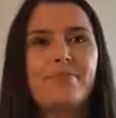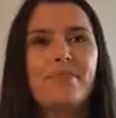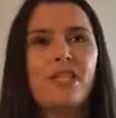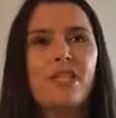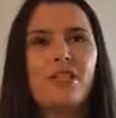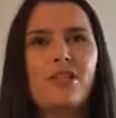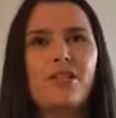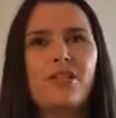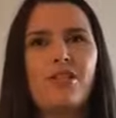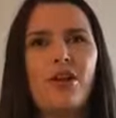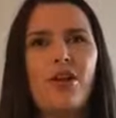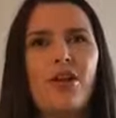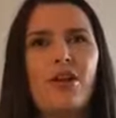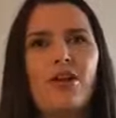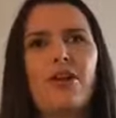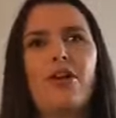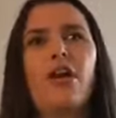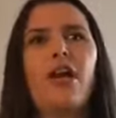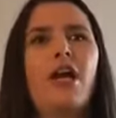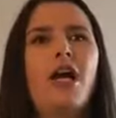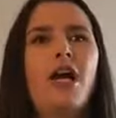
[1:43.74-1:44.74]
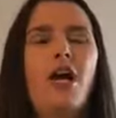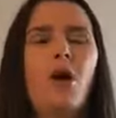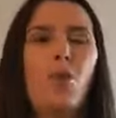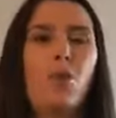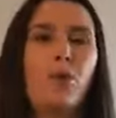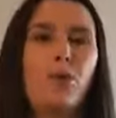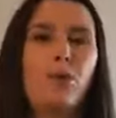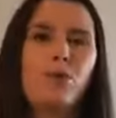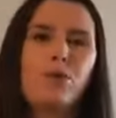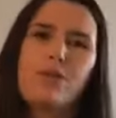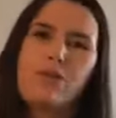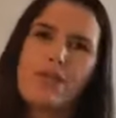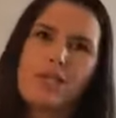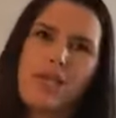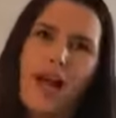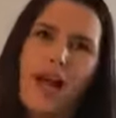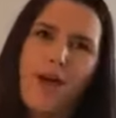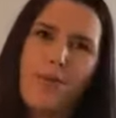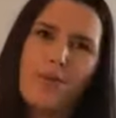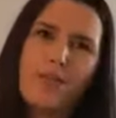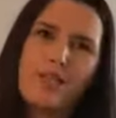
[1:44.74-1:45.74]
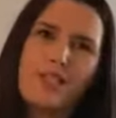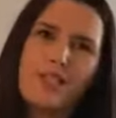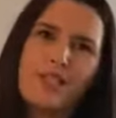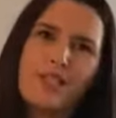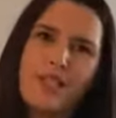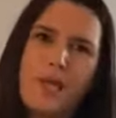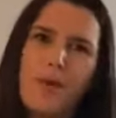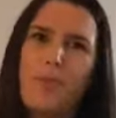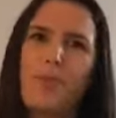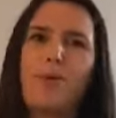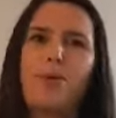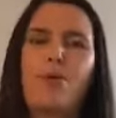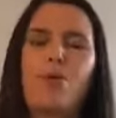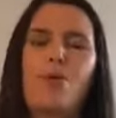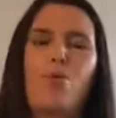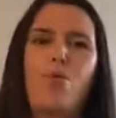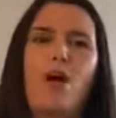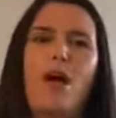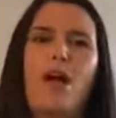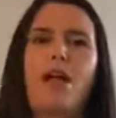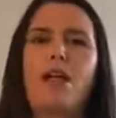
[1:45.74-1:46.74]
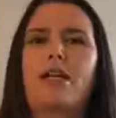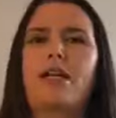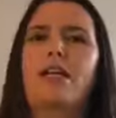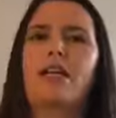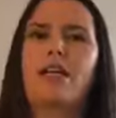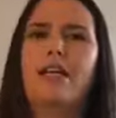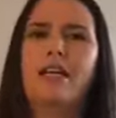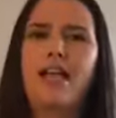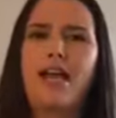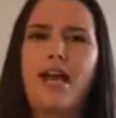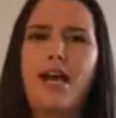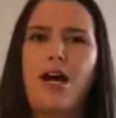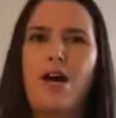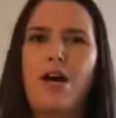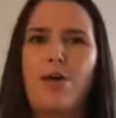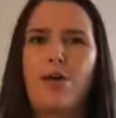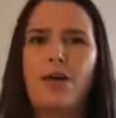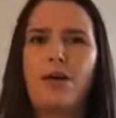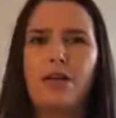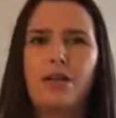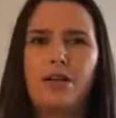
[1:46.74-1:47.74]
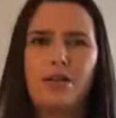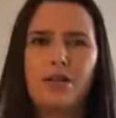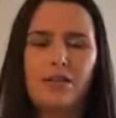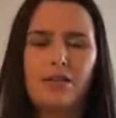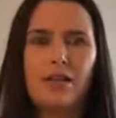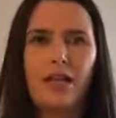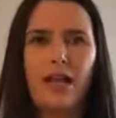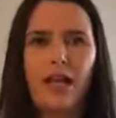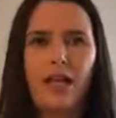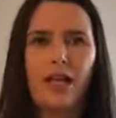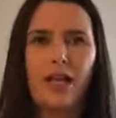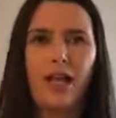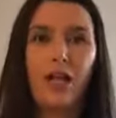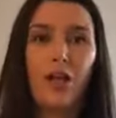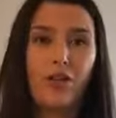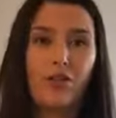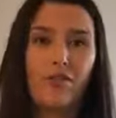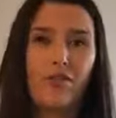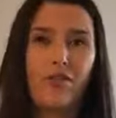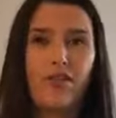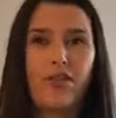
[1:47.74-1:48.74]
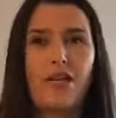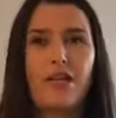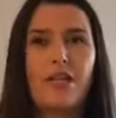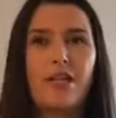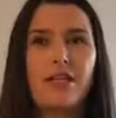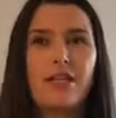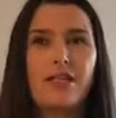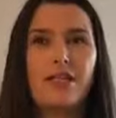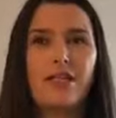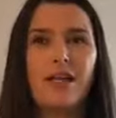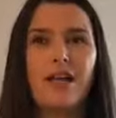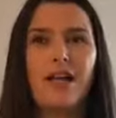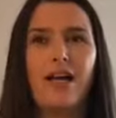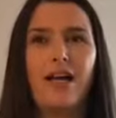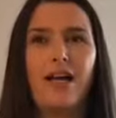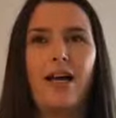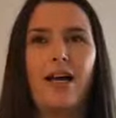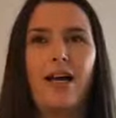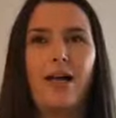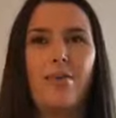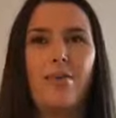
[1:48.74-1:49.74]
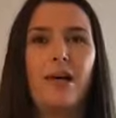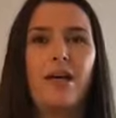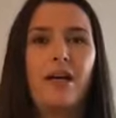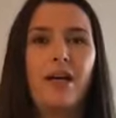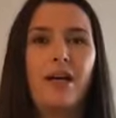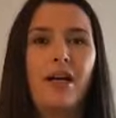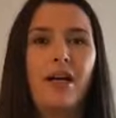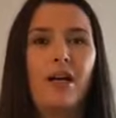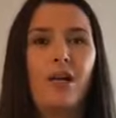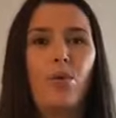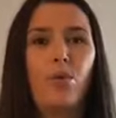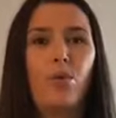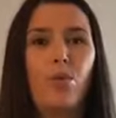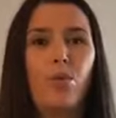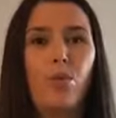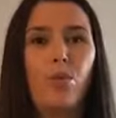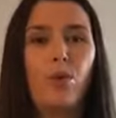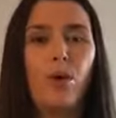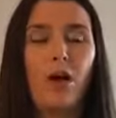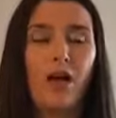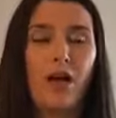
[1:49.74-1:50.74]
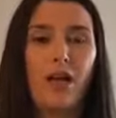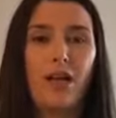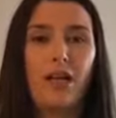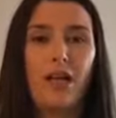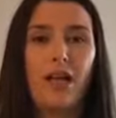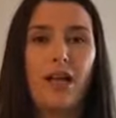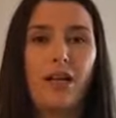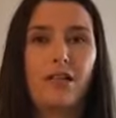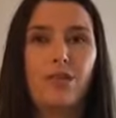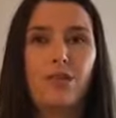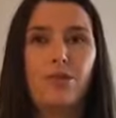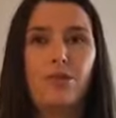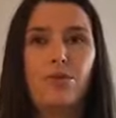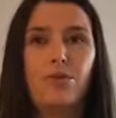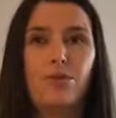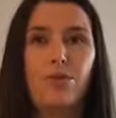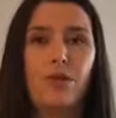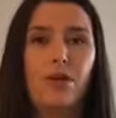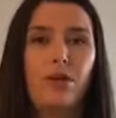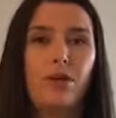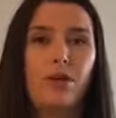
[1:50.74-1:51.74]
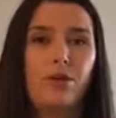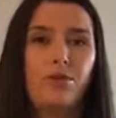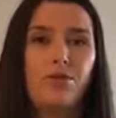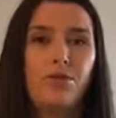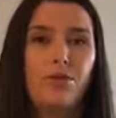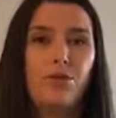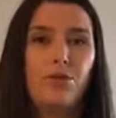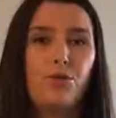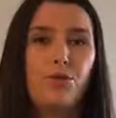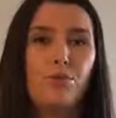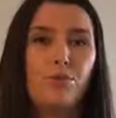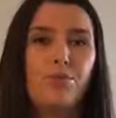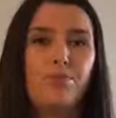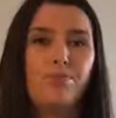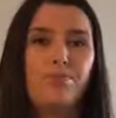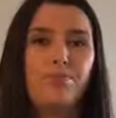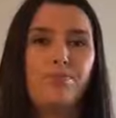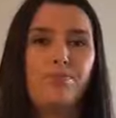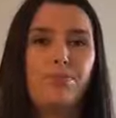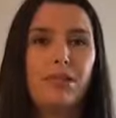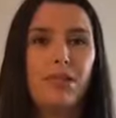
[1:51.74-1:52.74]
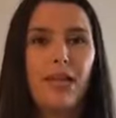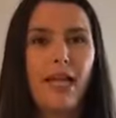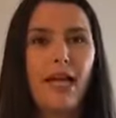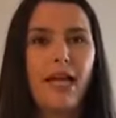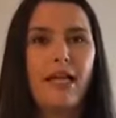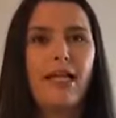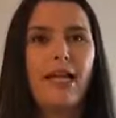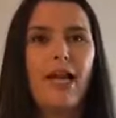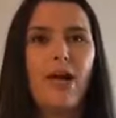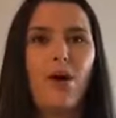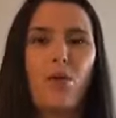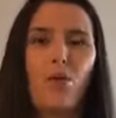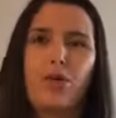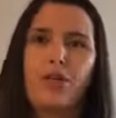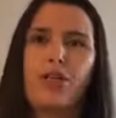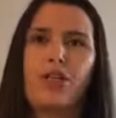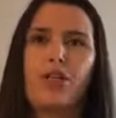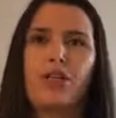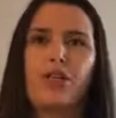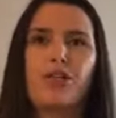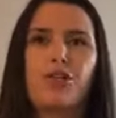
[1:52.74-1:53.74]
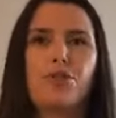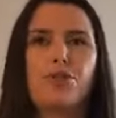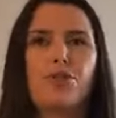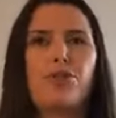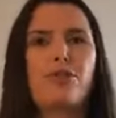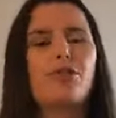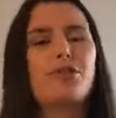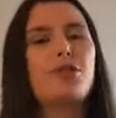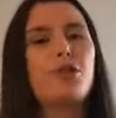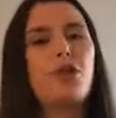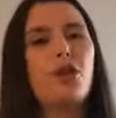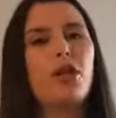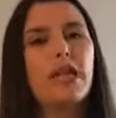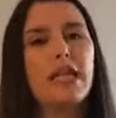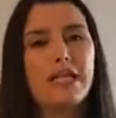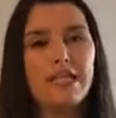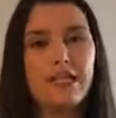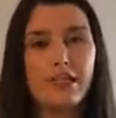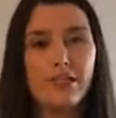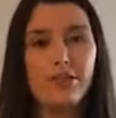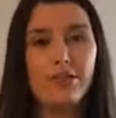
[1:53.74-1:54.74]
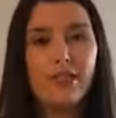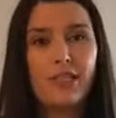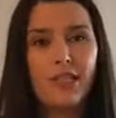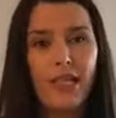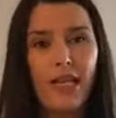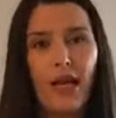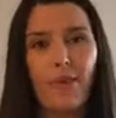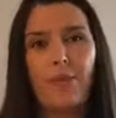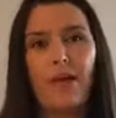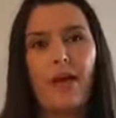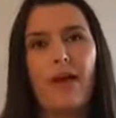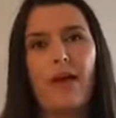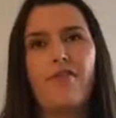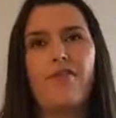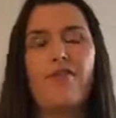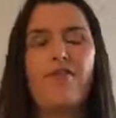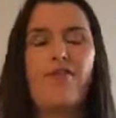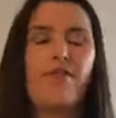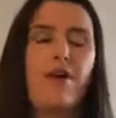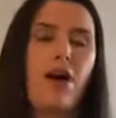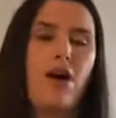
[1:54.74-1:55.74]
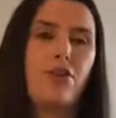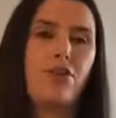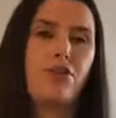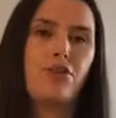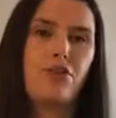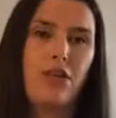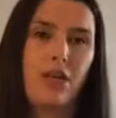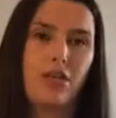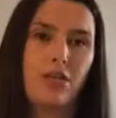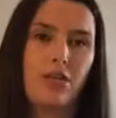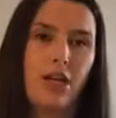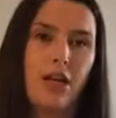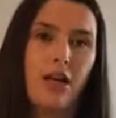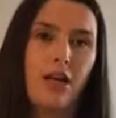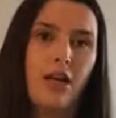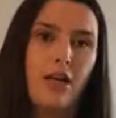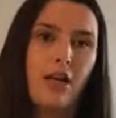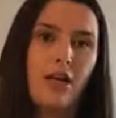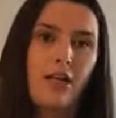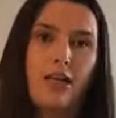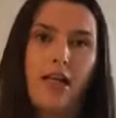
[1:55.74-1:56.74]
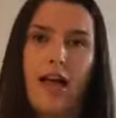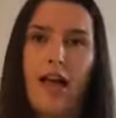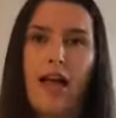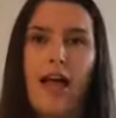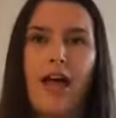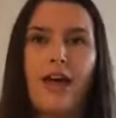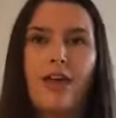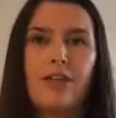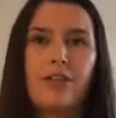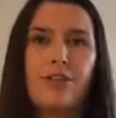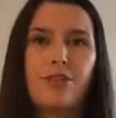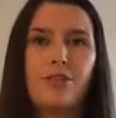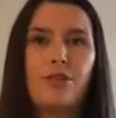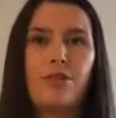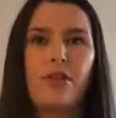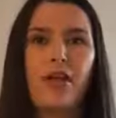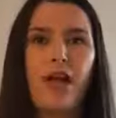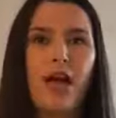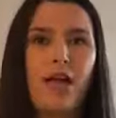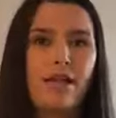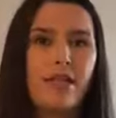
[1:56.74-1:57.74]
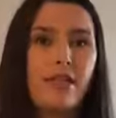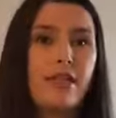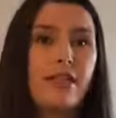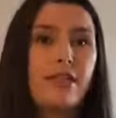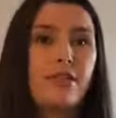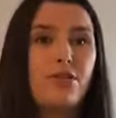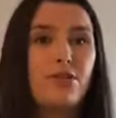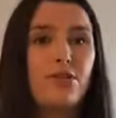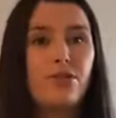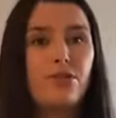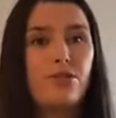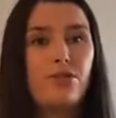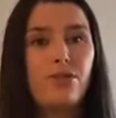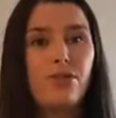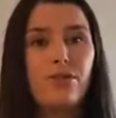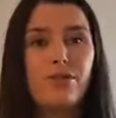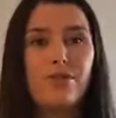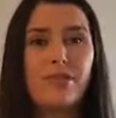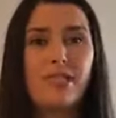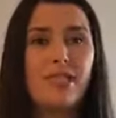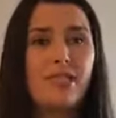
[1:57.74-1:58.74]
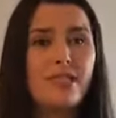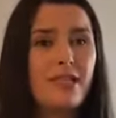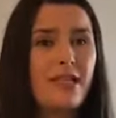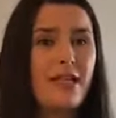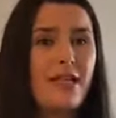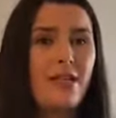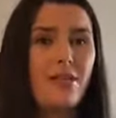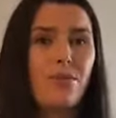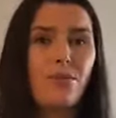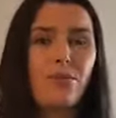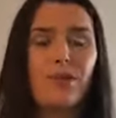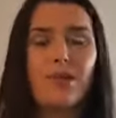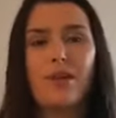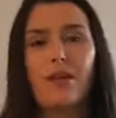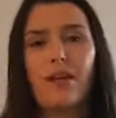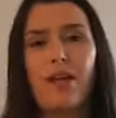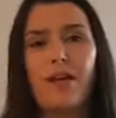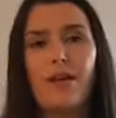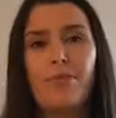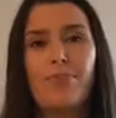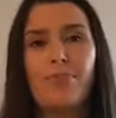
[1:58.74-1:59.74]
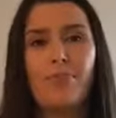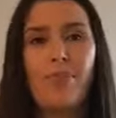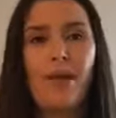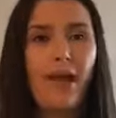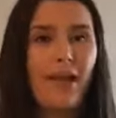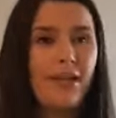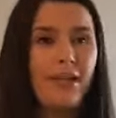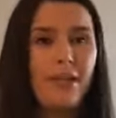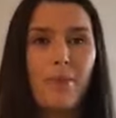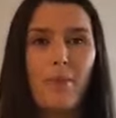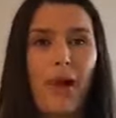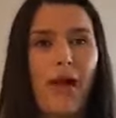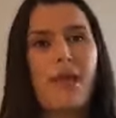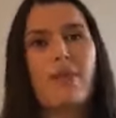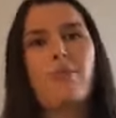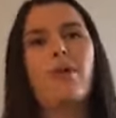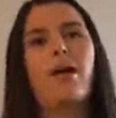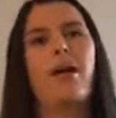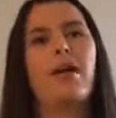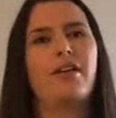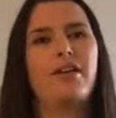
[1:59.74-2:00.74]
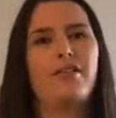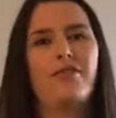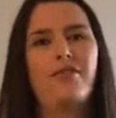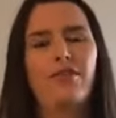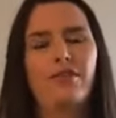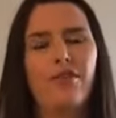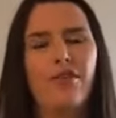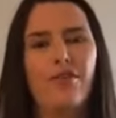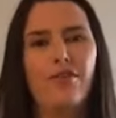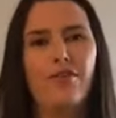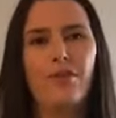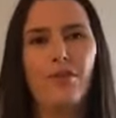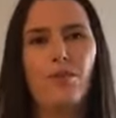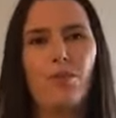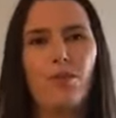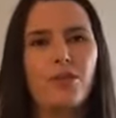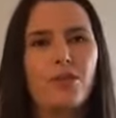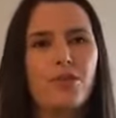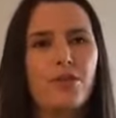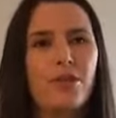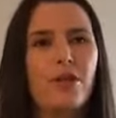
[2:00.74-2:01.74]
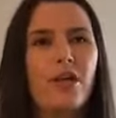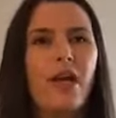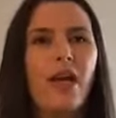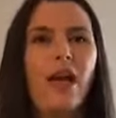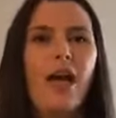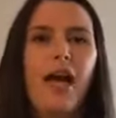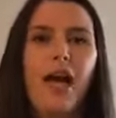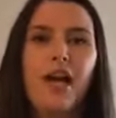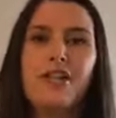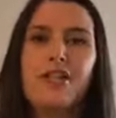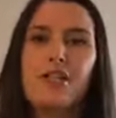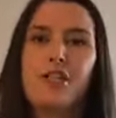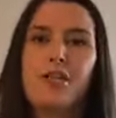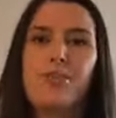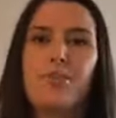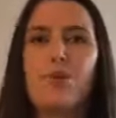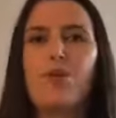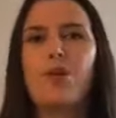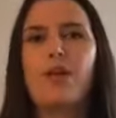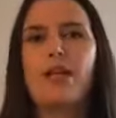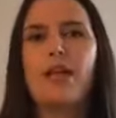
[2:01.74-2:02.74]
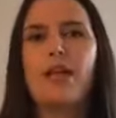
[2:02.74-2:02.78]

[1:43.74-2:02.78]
So we will start with step 1. Now, like a lot of things, I like to plan out what you're going to do. So you set up a file structure. Now, how you do that is you sit down with a pen and a paper, if you want to, and just put